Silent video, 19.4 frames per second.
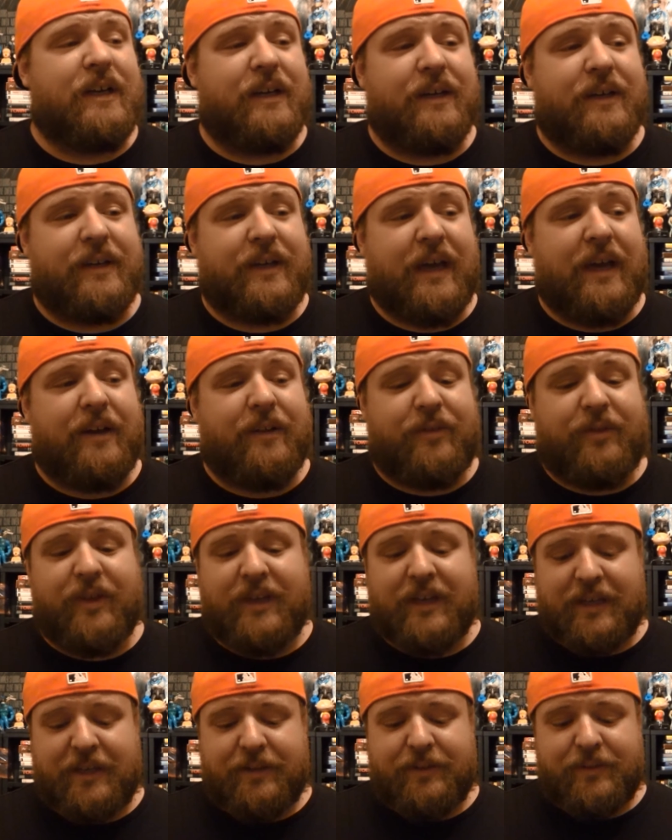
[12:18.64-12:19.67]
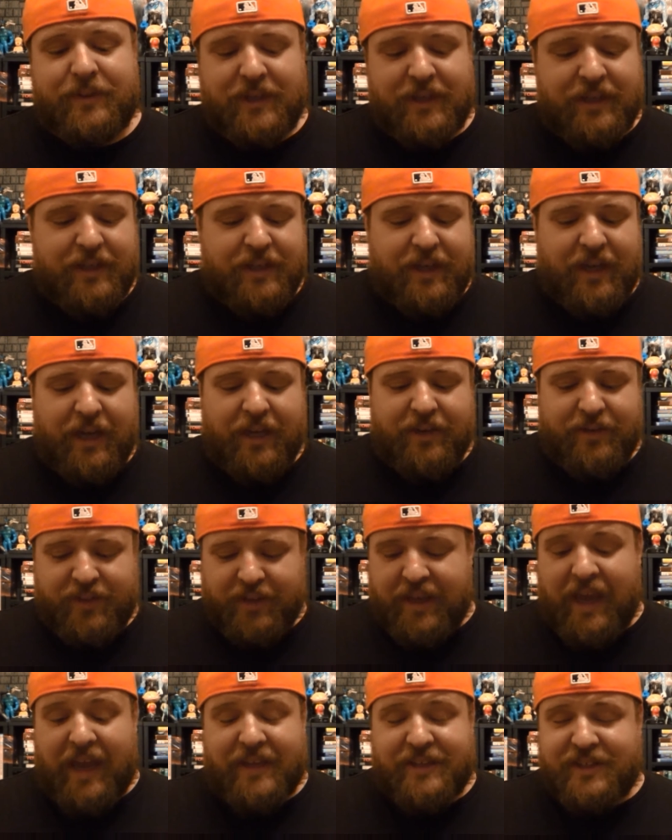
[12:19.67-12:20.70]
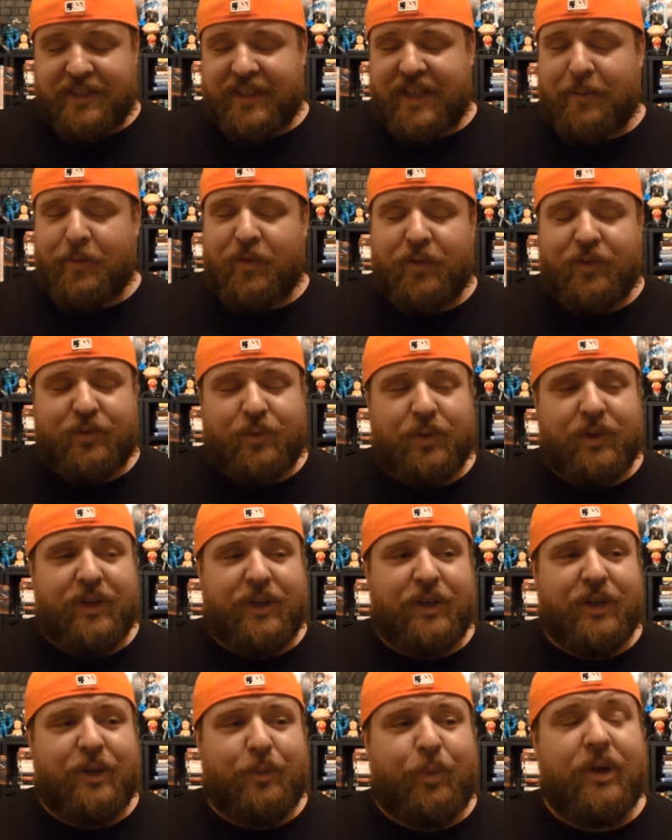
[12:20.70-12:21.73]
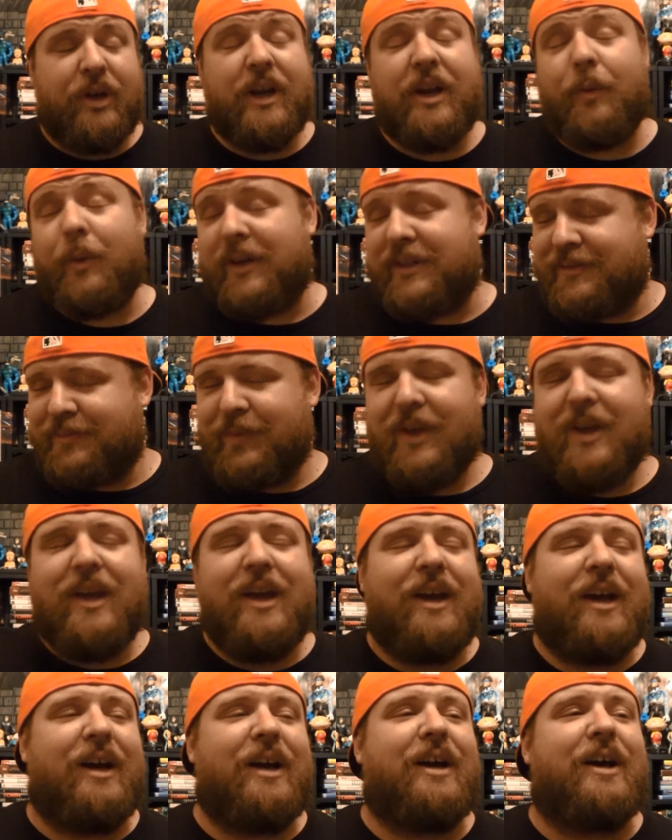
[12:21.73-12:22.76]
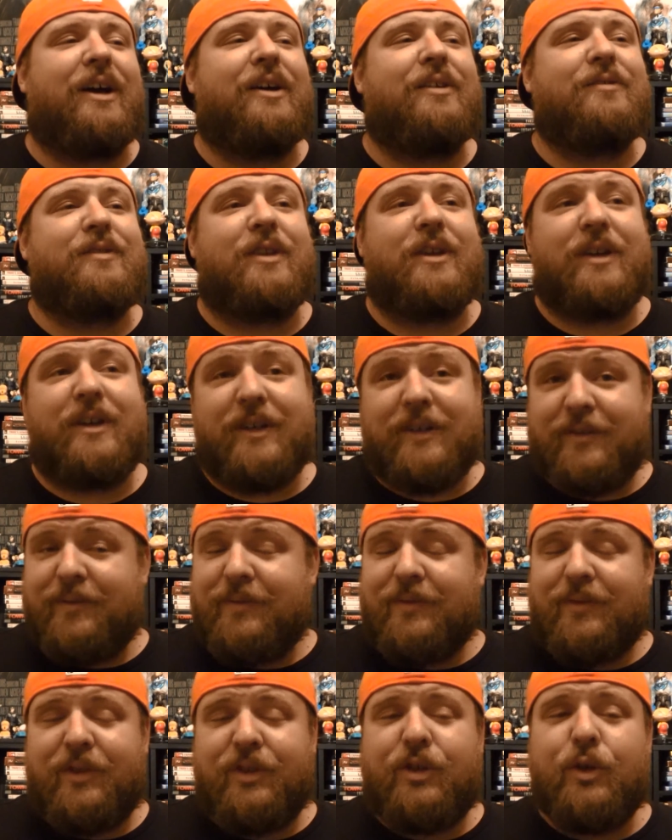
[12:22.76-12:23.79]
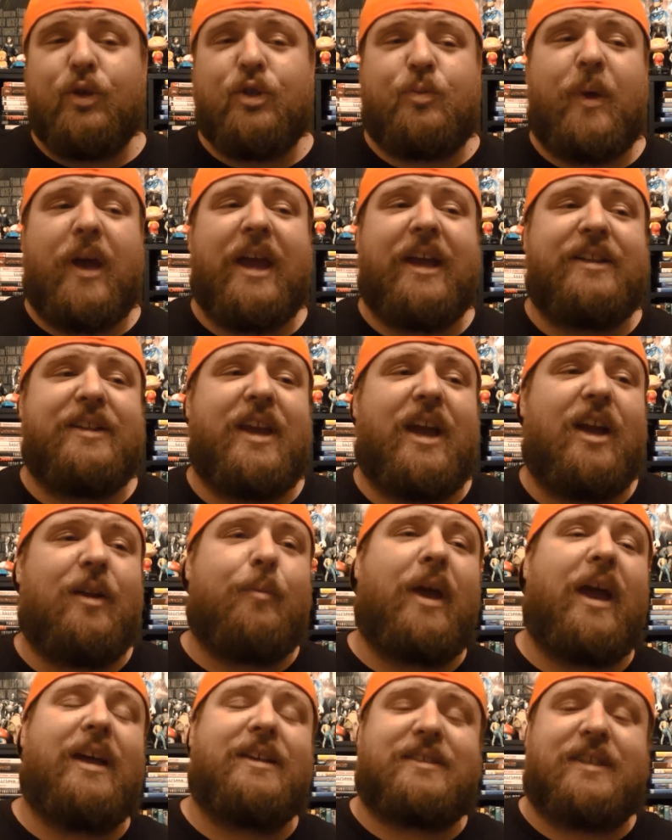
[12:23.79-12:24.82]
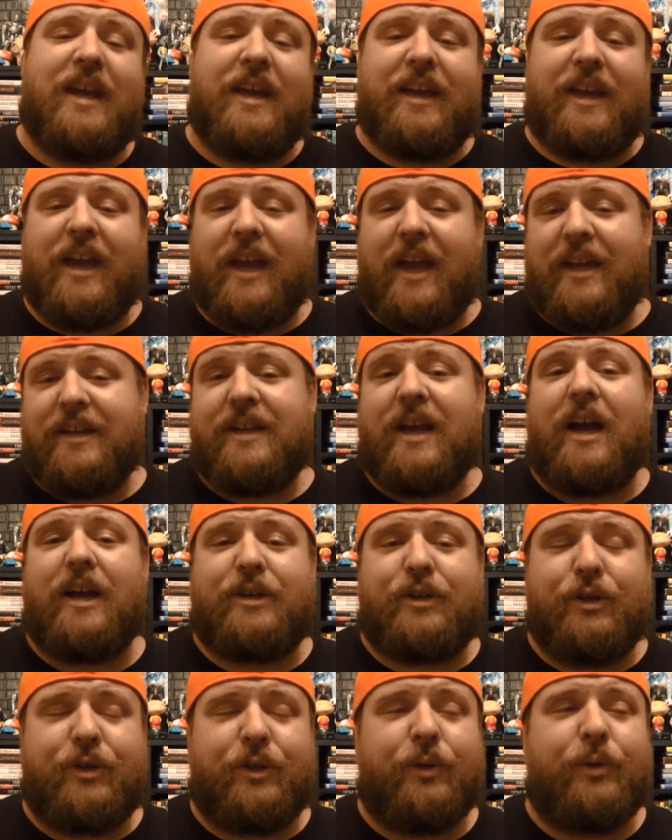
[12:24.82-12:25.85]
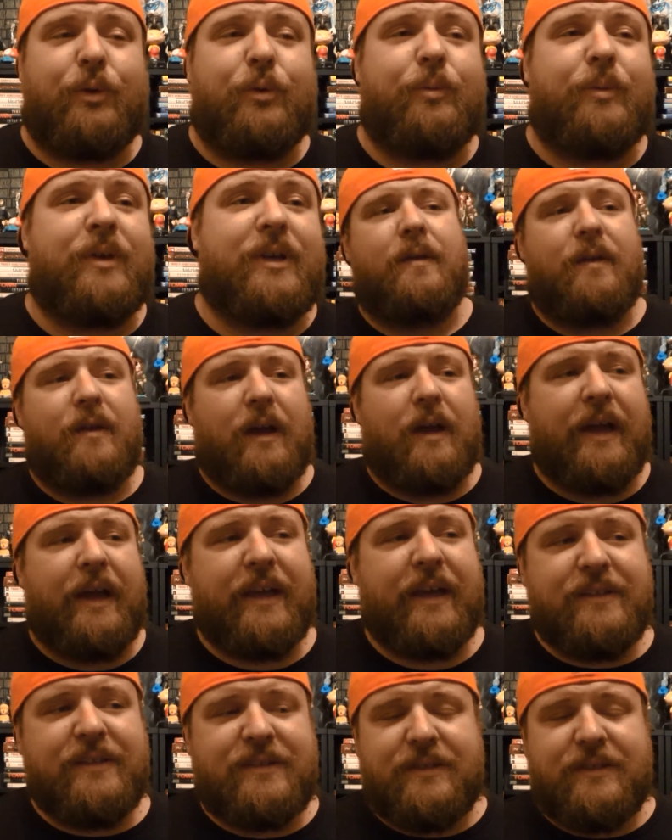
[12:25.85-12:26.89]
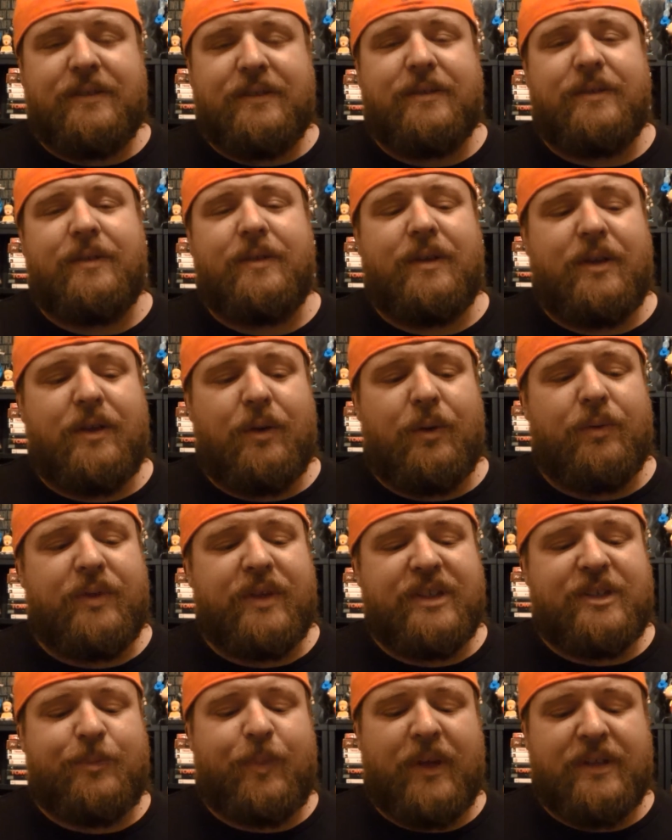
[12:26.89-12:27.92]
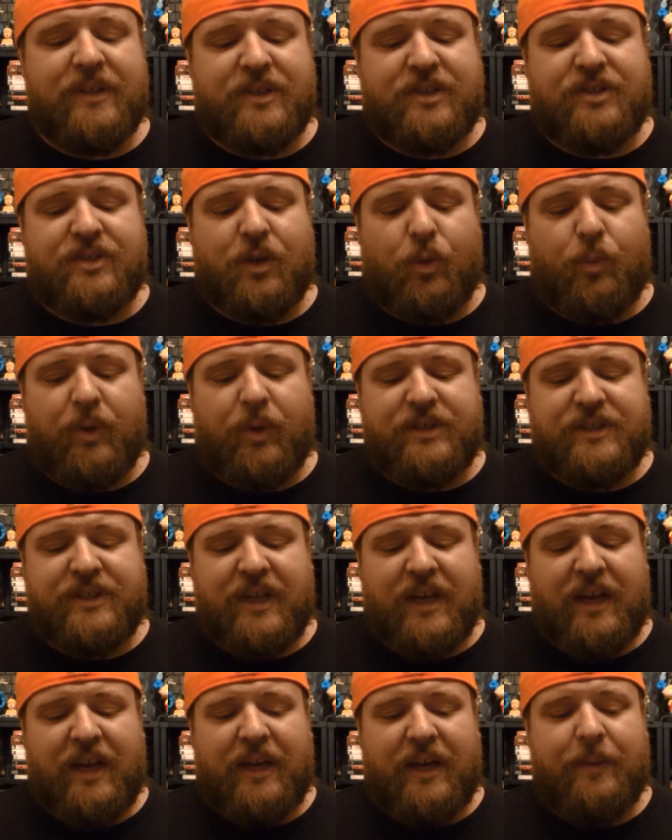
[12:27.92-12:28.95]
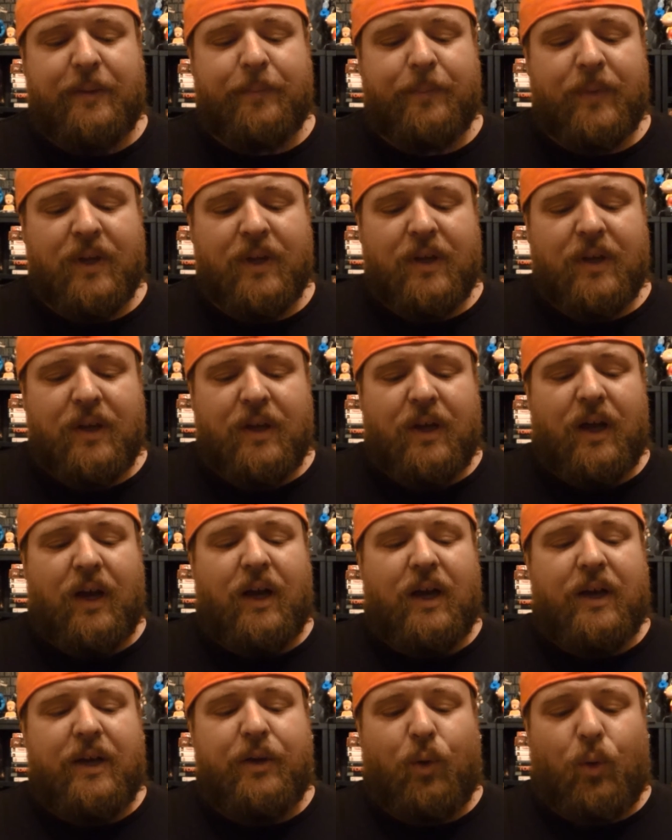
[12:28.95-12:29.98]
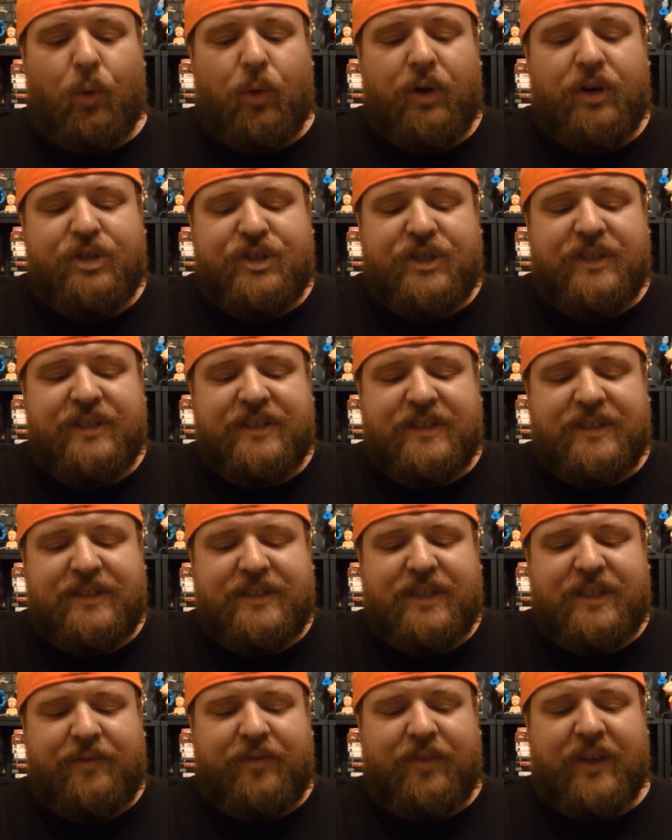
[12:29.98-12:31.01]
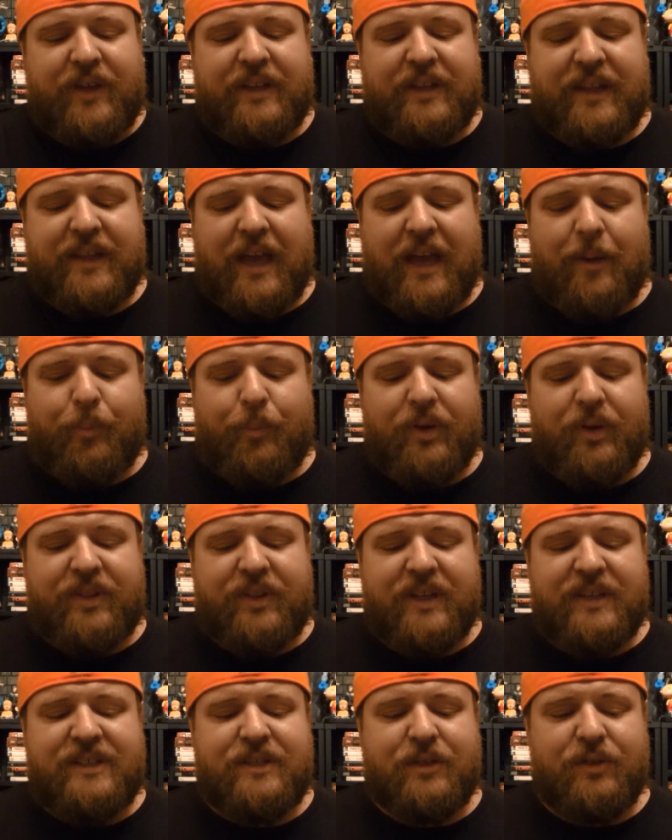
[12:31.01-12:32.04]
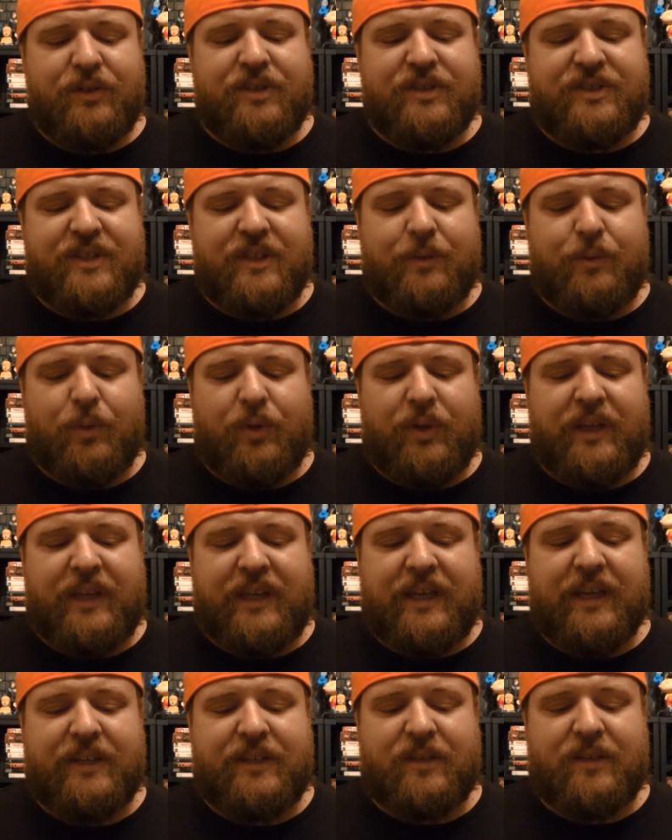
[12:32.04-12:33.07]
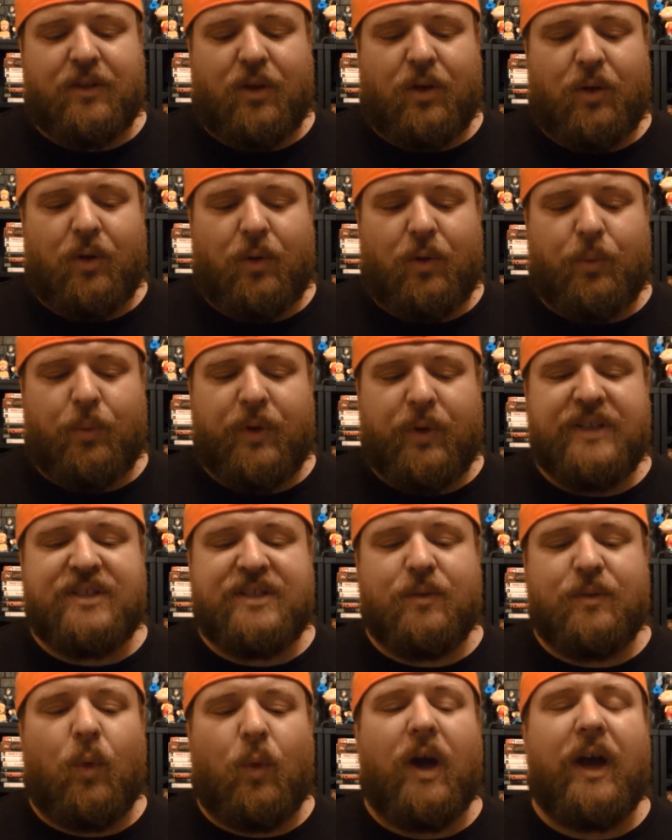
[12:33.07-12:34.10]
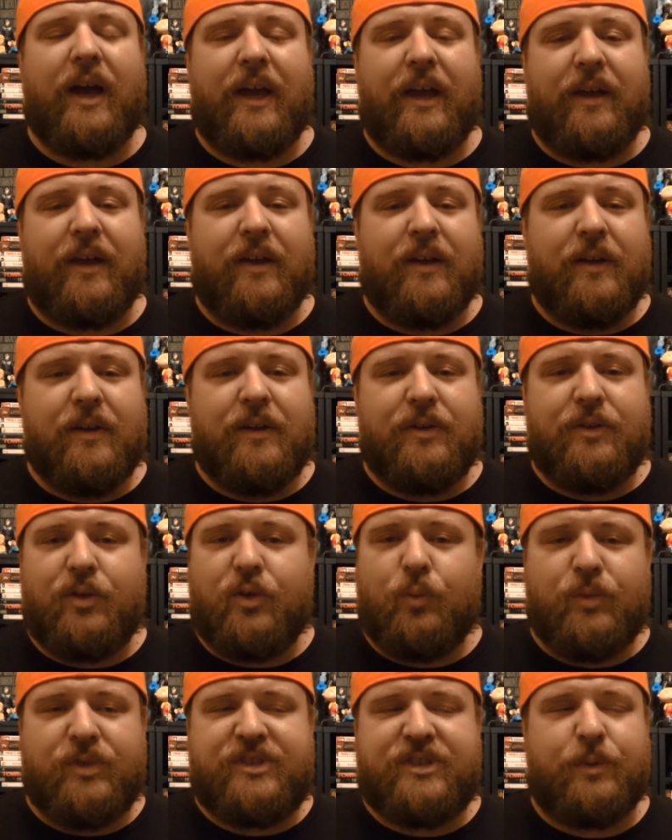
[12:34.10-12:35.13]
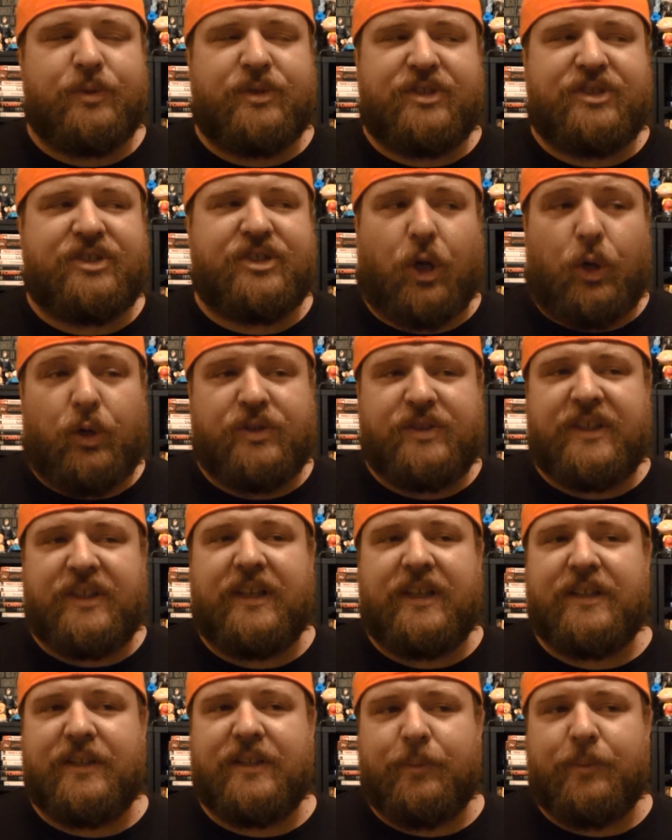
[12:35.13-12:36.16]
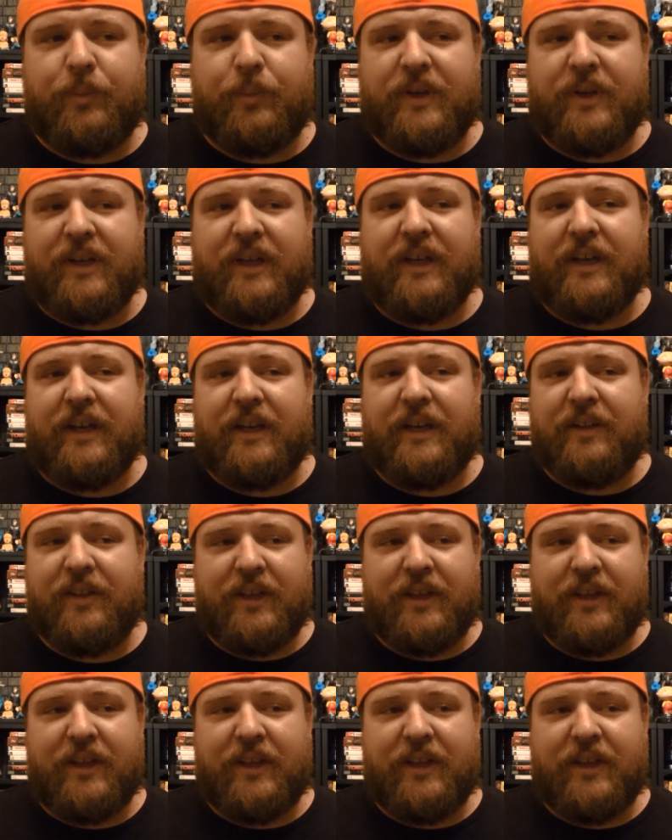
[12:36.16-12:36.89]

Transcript: uh, kind of thing. And and the casting in that movie was really good. But anyways, uh, the the douchebag in the Iron Mask, aka Doctor Doom, I guess you know they spent so much time on origins and stuff like that, but they still just didn't really get to the whole reason why Doom was so salty in the beginning.